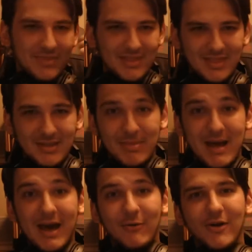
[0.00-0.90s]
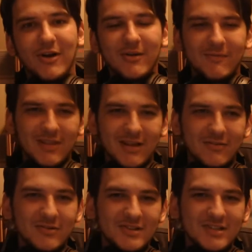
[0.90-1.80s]
the power
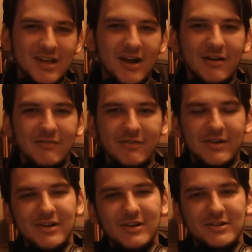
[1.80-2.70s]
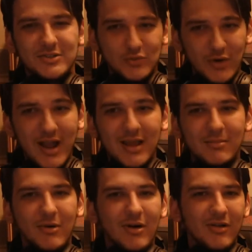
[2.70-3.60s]
levels of
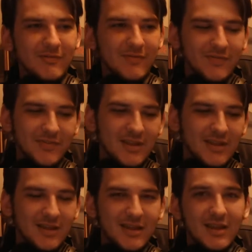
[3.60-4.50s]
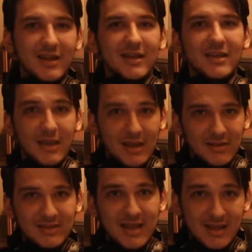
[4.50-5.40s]
Dragon Ball. Yeah,
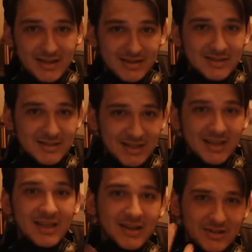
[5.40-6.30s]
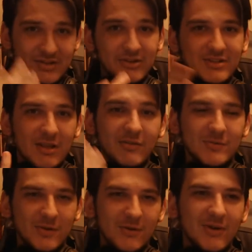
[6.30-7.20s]
let that sink into
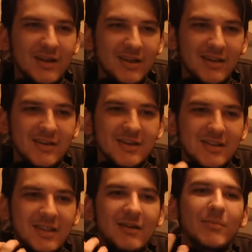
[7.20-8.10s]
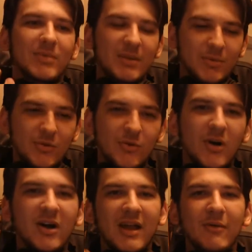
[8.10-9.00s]
yourselves really quick. There are people who
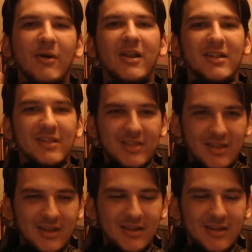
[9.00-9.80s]
unironically think